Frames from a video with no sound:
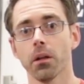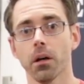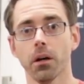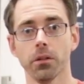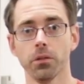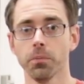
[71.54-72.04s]

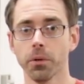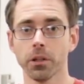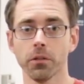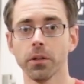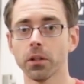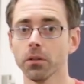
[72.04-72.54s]
You bring
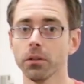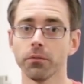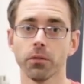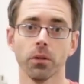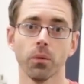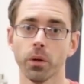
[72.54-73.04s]
your vehicle in
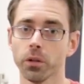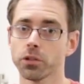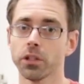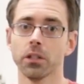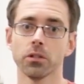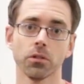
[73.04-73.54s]
for an oil
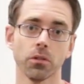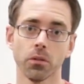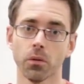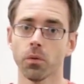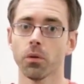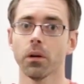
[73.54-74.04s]
change
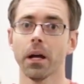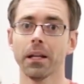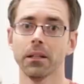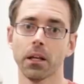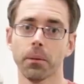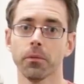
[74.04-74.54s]
or
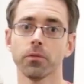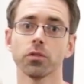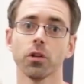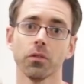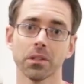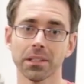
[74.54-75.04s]
any type of
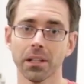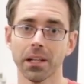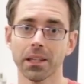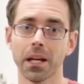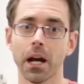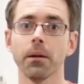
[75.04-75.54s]
service
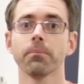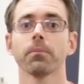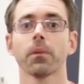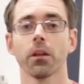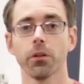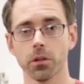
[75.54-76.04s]
like that.
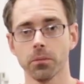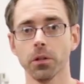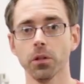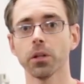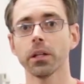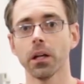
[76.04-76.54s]
They're going to be
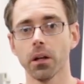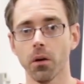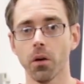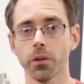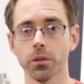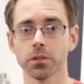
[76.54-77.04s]
looking at
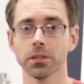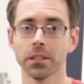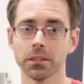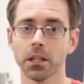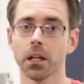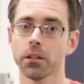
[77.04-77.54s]
all those
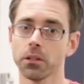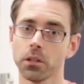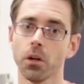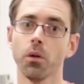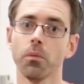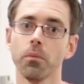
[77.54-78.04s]
things kind of to
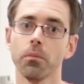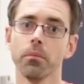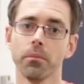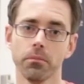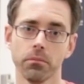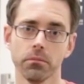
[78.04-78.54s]
go
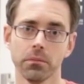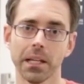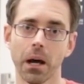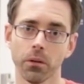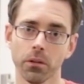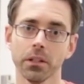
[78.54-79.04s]

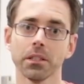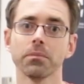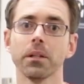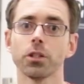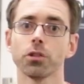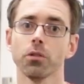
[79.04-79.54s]
down the list,
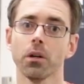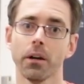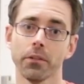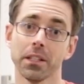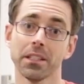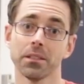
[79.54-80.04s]
make sure
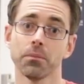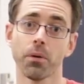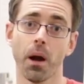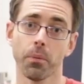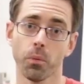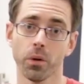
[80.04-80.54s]
everything's in
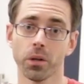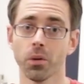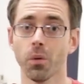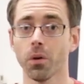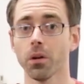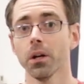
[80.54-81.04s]
proper working
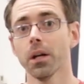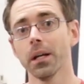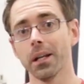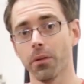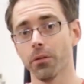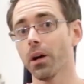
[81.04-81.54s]
order.
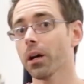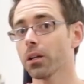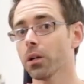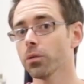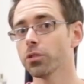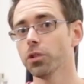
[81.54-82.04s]
Now, they're not going
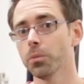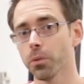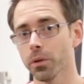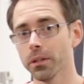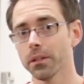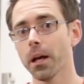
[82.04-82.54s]
to go
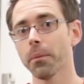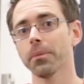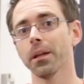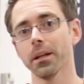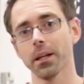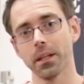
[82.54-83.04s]
super in-depth.
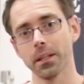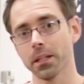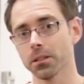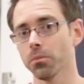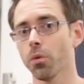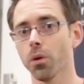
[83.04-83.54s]
Again,
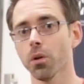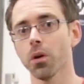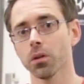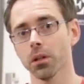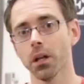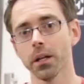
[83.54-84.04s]
that's more
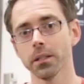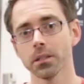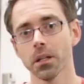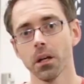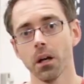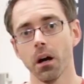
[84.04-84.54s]
along the lines
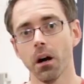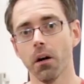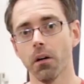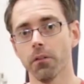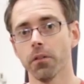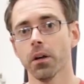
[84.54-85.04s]

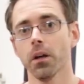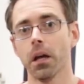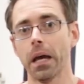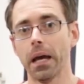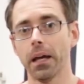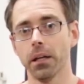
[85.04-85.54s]
of
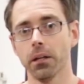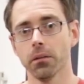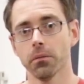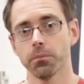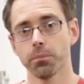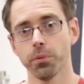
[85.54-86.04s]
a
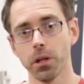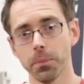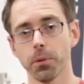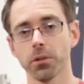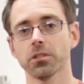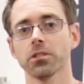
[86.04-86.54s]

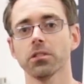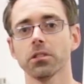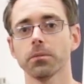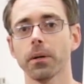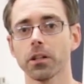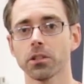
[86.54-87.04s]
pre-purchase
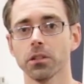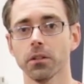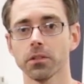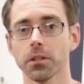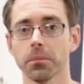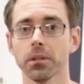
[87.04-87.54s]
inspection
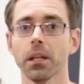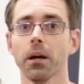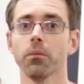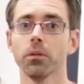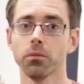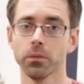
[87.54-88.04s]
of something
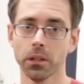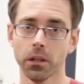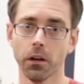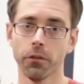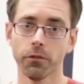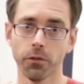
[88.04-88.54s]
that would read
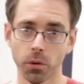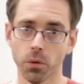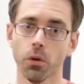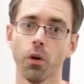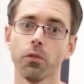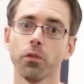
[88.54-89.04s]
a
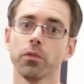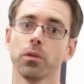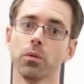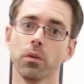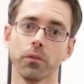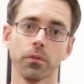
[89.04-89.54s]
full
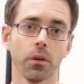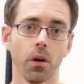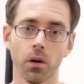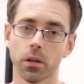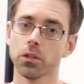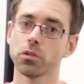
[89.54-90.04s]
overview of
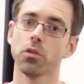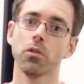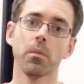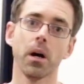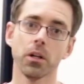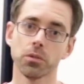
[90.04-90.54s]
all control
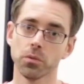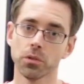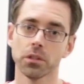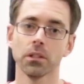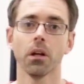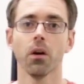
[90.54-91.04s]

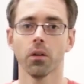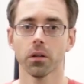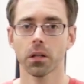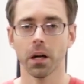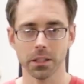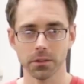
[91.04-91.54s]
modules and
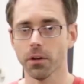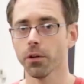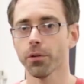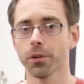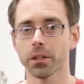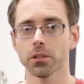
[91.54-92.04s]
all kinds of
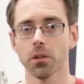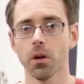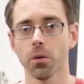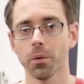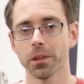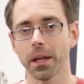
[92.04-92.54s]
other things
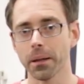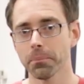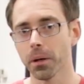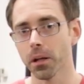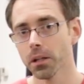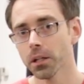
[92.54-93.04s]
along with that.
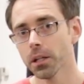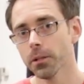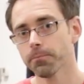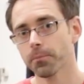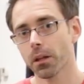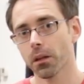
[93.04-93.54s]
But
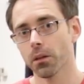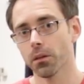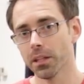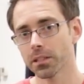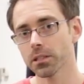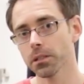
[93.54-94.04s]

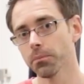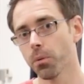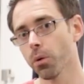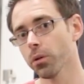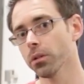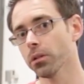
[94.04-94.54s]
this is
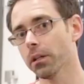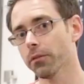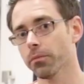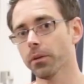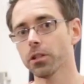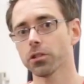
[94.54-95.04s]
important
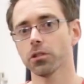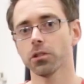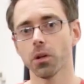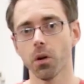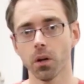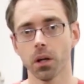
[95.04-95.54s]
information
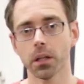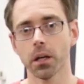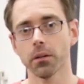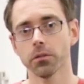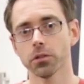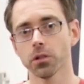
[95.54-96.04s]
to go on
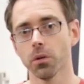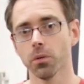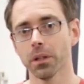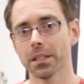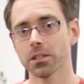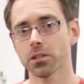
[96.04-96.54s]
that. So
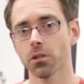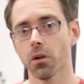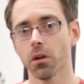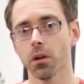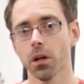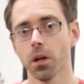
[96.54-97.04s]
let's
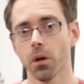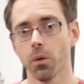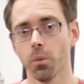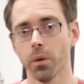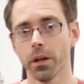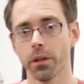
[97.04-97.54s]
start
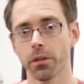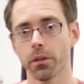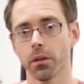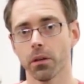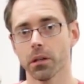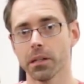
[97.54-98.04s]
with
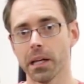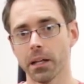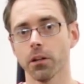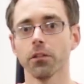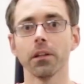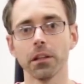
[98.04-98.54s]

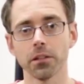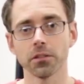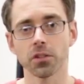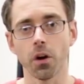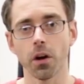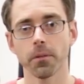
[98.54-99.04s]
getting underneath
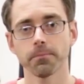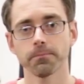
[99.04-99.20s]
this car.